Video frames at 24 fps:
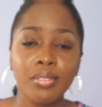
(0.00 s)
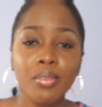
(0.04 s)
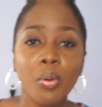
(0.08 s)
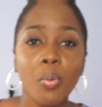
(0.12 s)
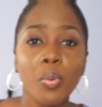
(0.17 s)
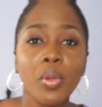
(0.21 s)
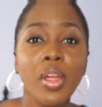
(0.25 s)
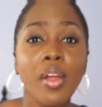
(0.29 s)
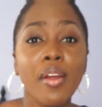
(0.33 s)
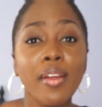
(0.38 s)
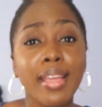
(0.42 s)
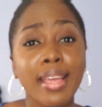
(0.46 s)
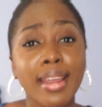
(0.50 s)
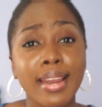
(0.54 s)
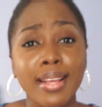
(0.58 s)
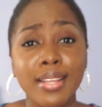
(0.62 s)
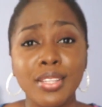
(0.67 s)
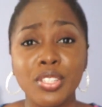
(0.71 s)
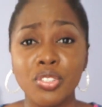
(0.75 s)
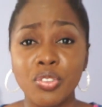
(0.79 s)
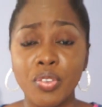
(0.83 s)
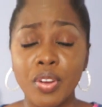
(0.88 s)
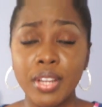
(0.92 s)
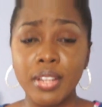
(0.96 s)
so we are getting
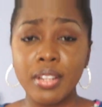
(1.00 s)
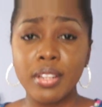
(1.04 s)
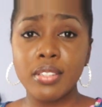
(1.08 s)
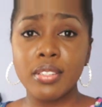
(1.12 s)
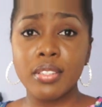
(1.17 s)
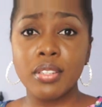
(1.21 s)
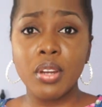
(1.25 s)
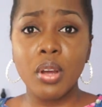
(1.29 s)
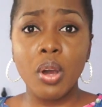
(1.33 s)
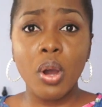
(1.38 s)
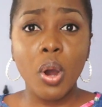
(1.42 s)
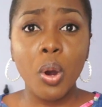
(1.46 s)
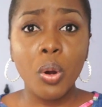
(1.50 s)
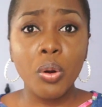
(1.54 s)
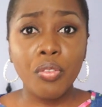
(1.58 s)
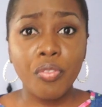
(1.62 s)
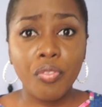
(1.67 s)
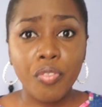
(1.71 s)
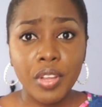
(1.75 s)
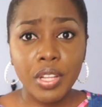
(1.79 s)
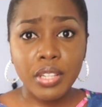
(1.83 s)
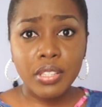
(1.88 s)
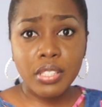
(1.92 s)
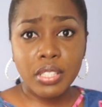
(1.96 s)
straight into the
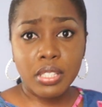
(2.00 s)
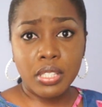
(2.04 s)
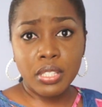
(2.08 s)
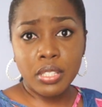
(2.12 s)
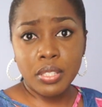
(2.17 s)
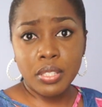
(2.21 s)
outfits.